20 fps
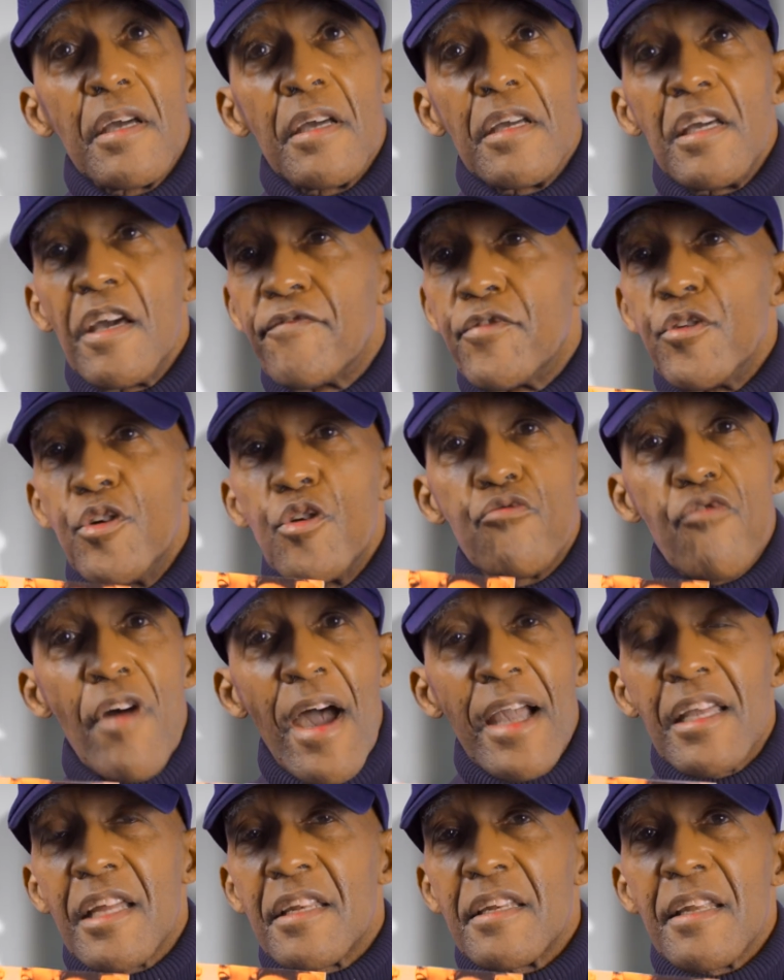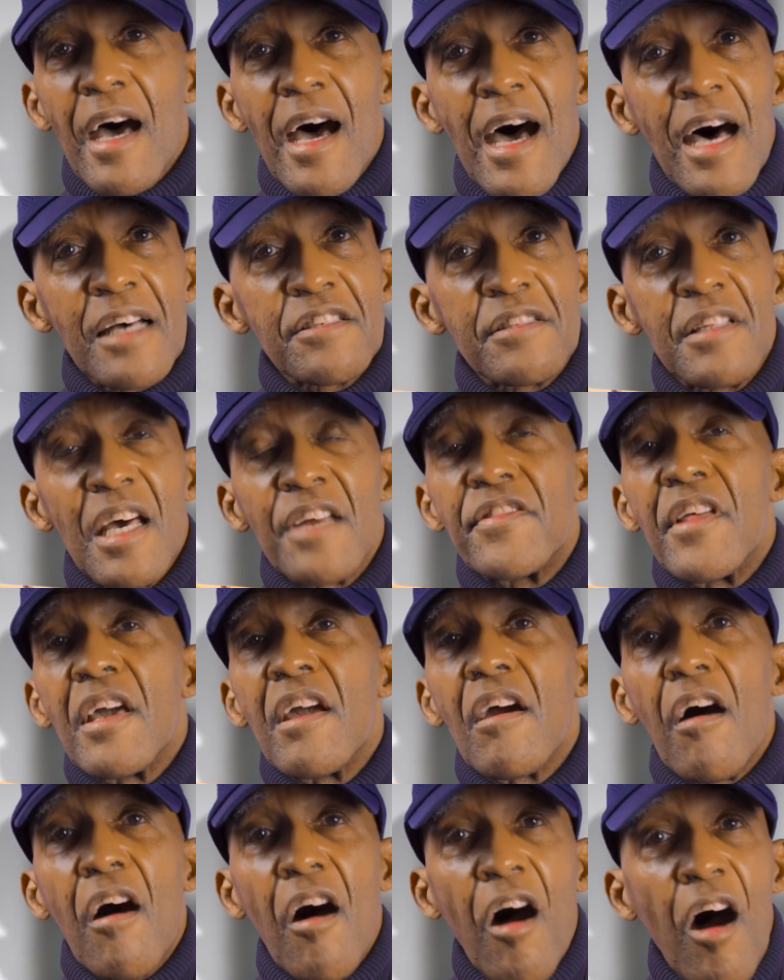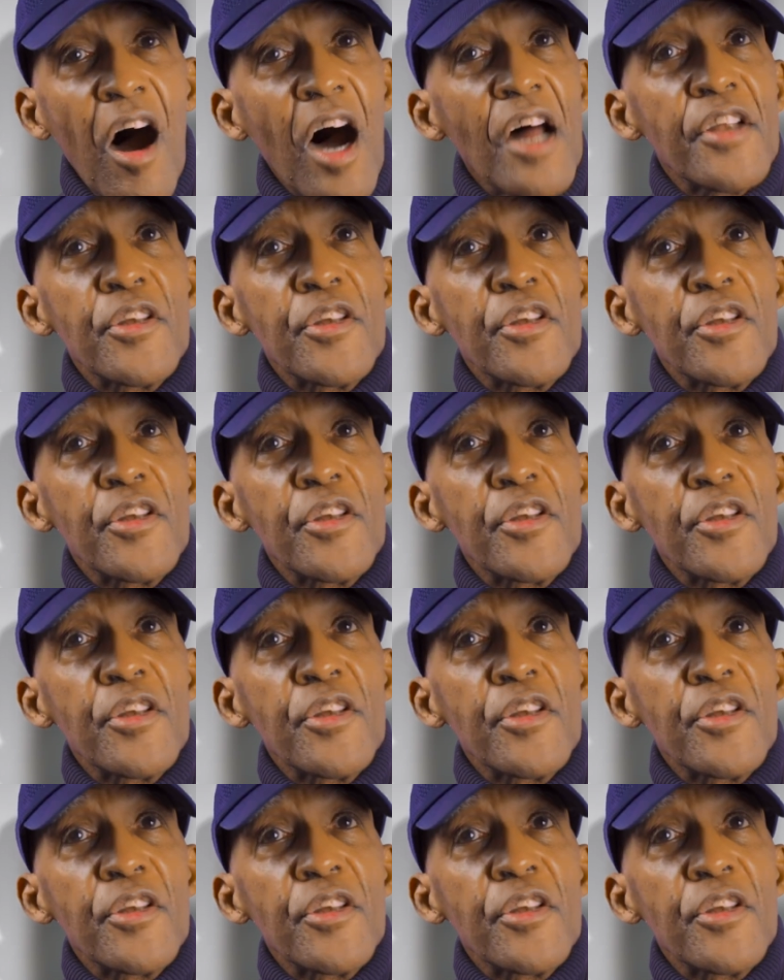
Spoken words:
If you recognize that there are